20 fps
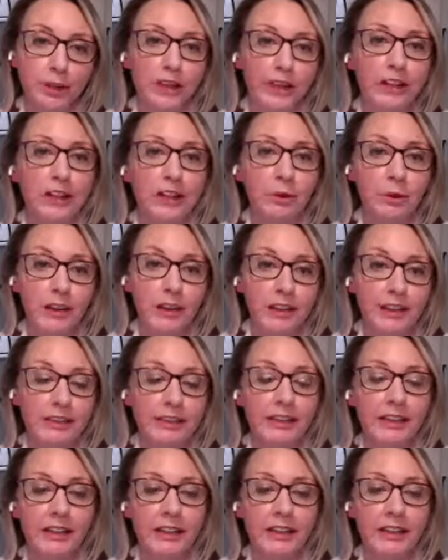pretty
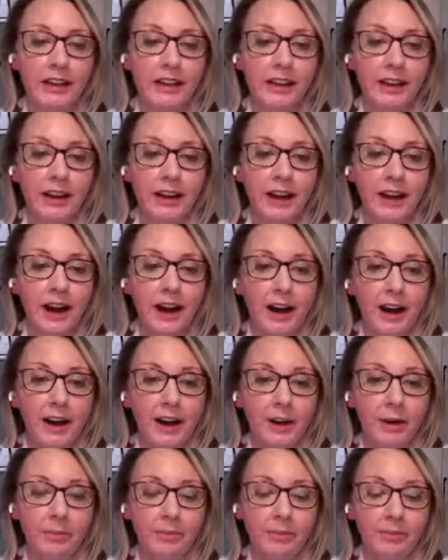quickly,
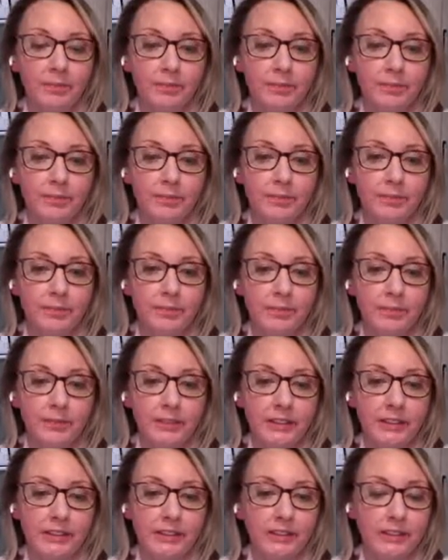um,
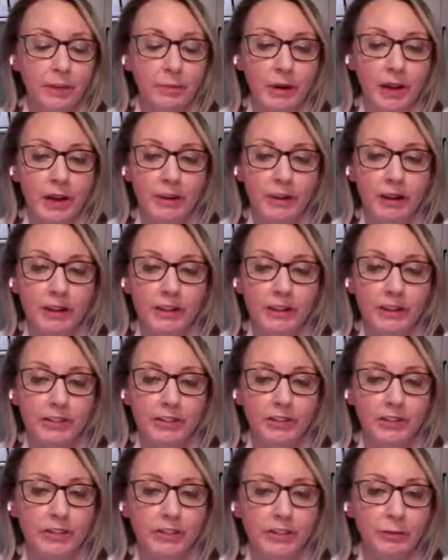in some
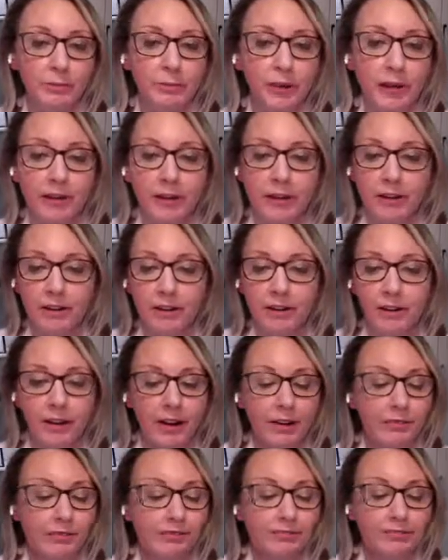areas, just depending
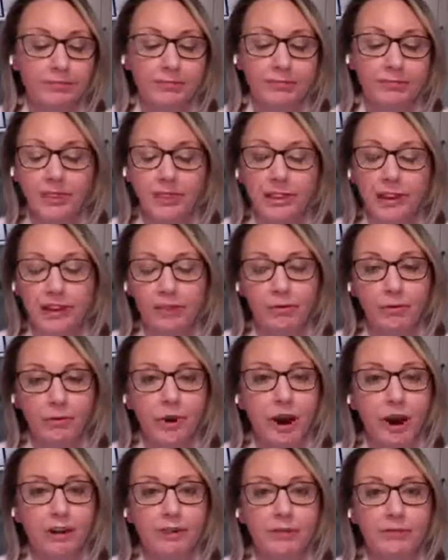on kind of
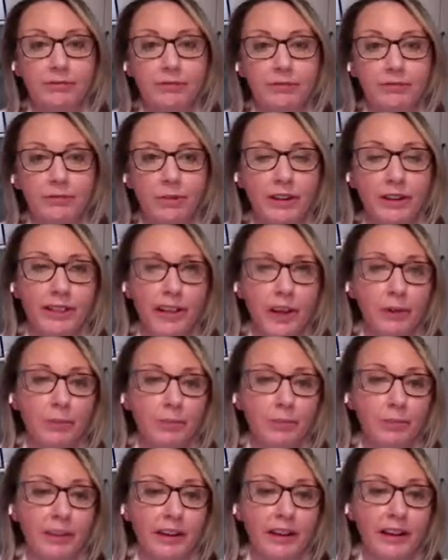what that
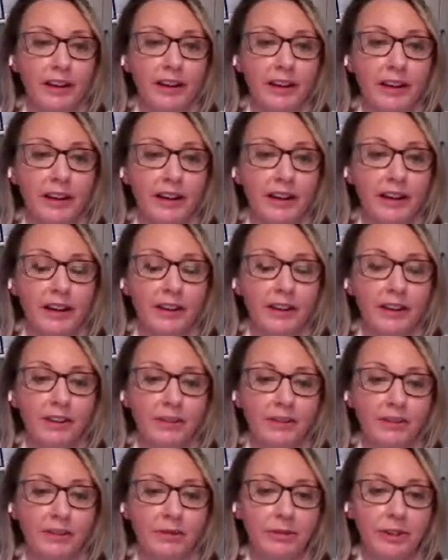
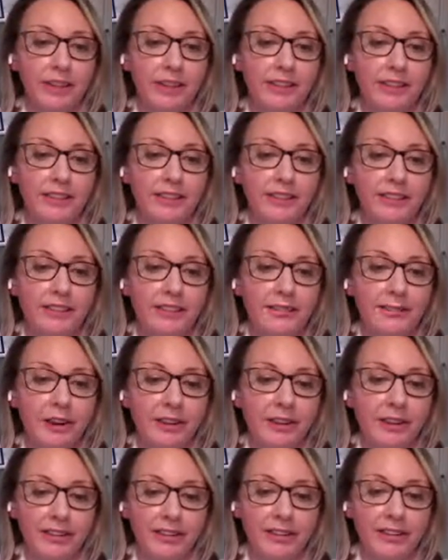issue is and
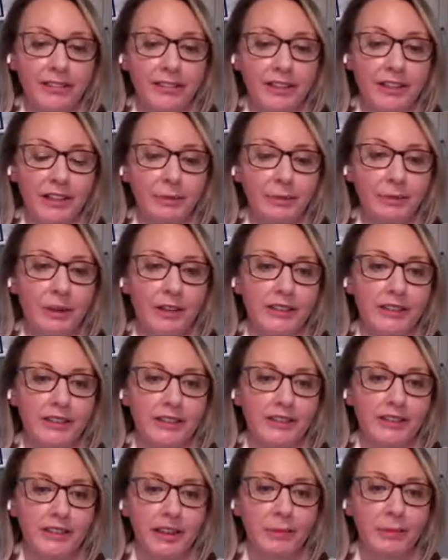what the kids bring
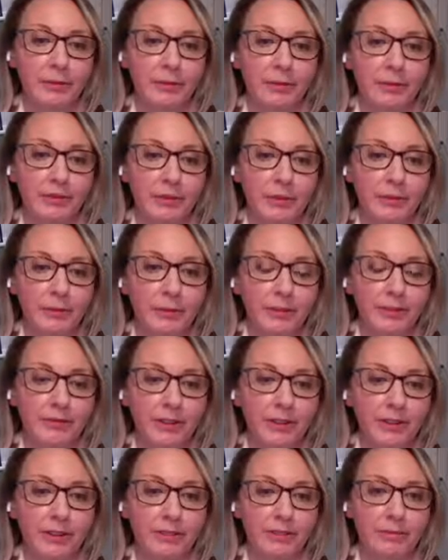to the table in terms of
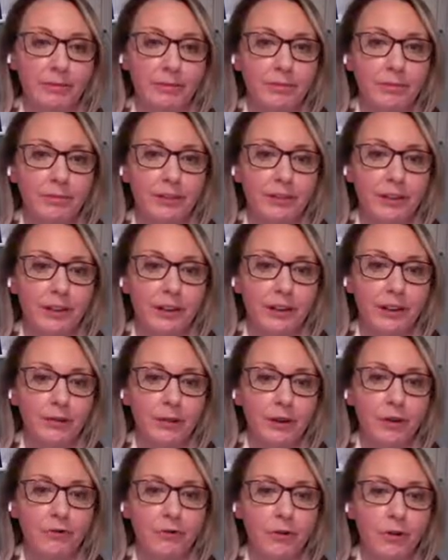their learning
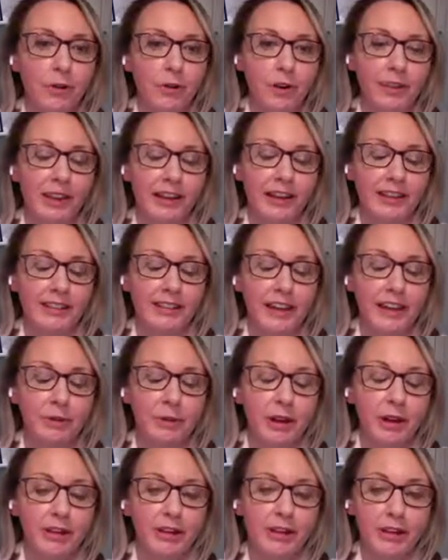before they get to
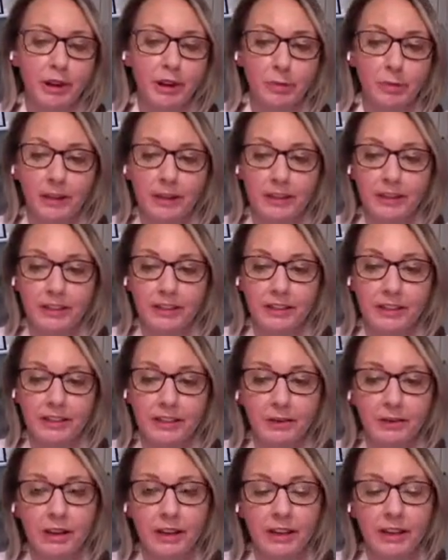ABA therapy and
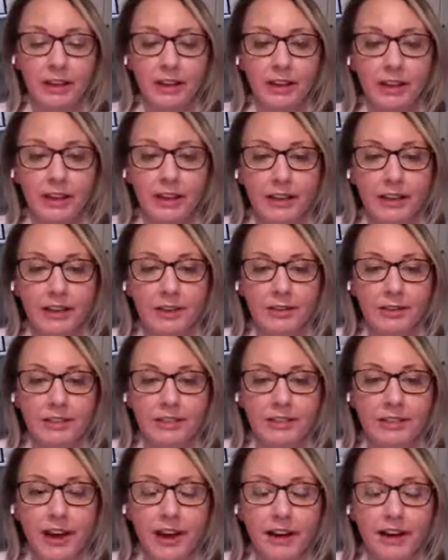things. So,
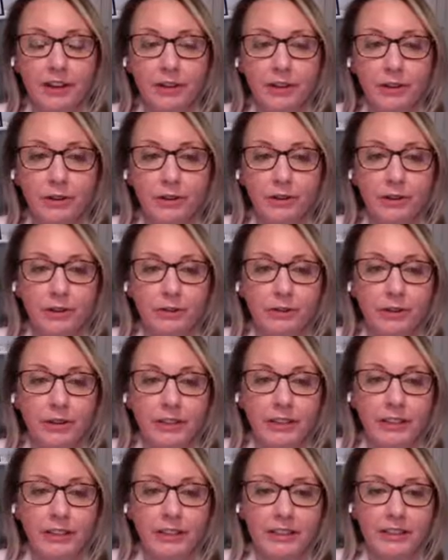it's not unusual
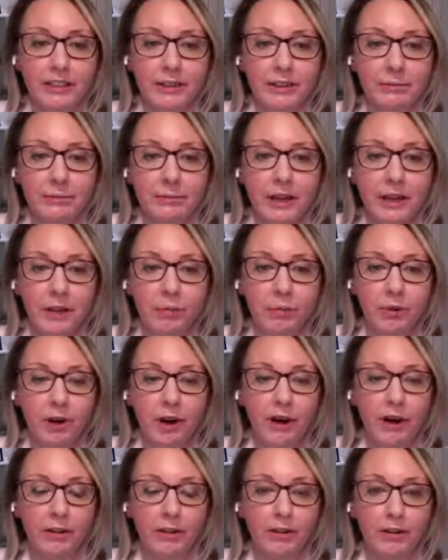for kids to make
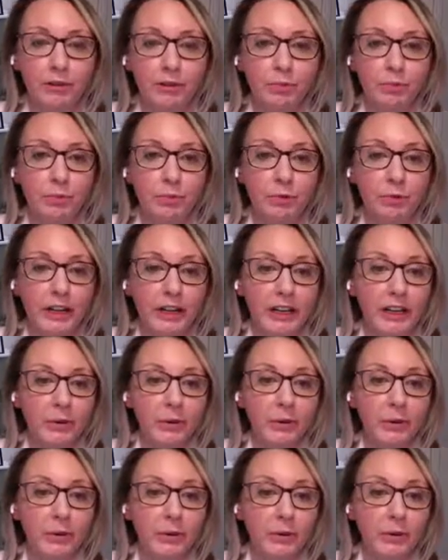
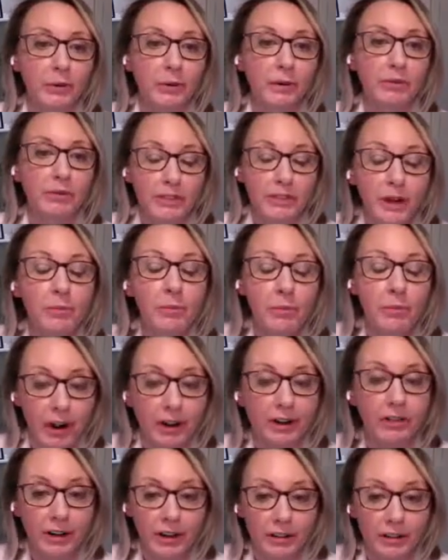some
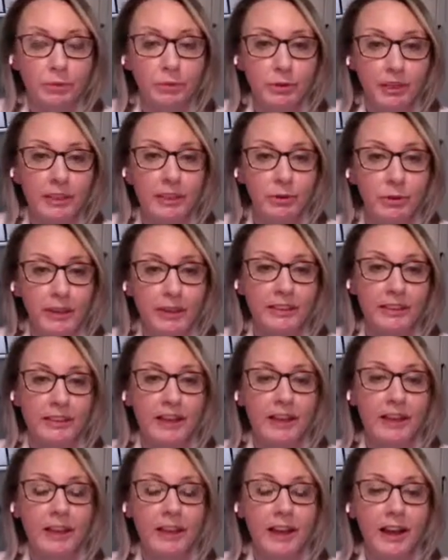progress pretty
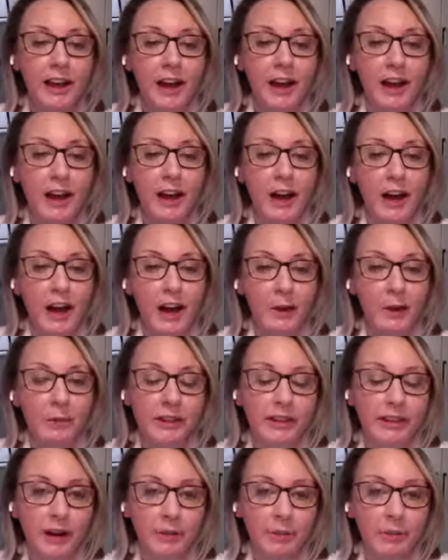quickly.
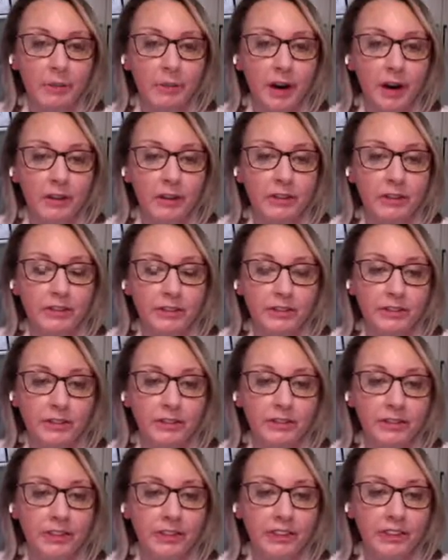And that progress is
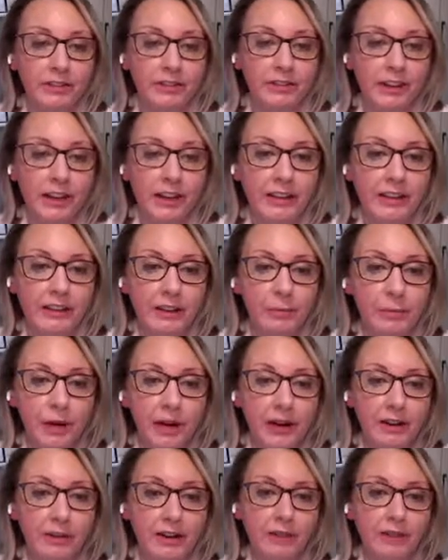usually conveyed to
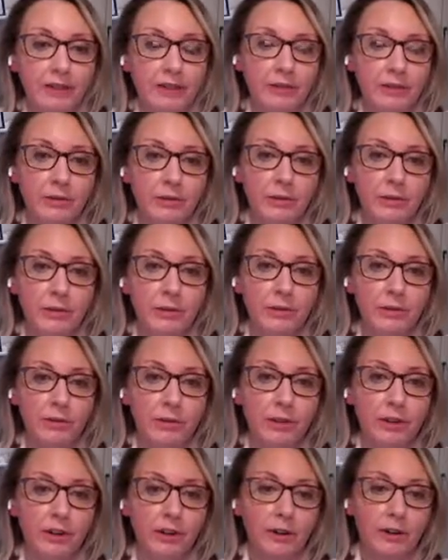parents
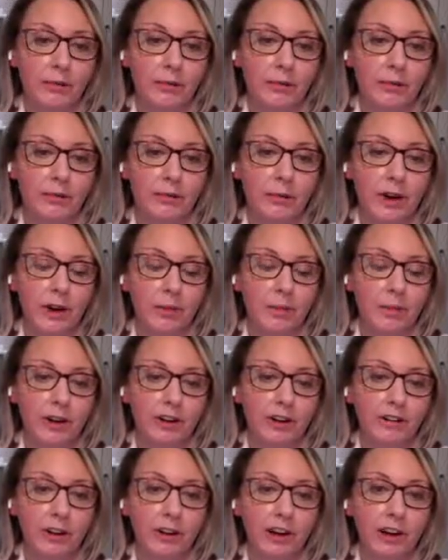through their
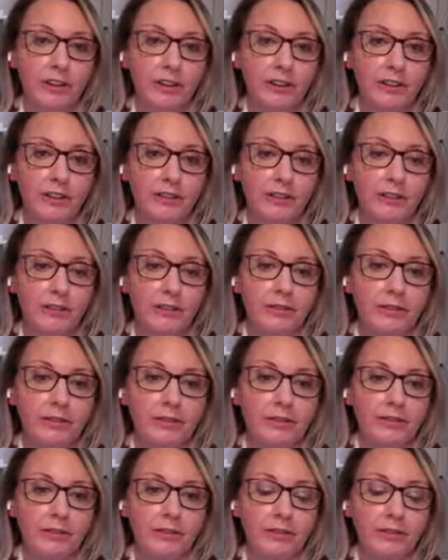behavior analysts,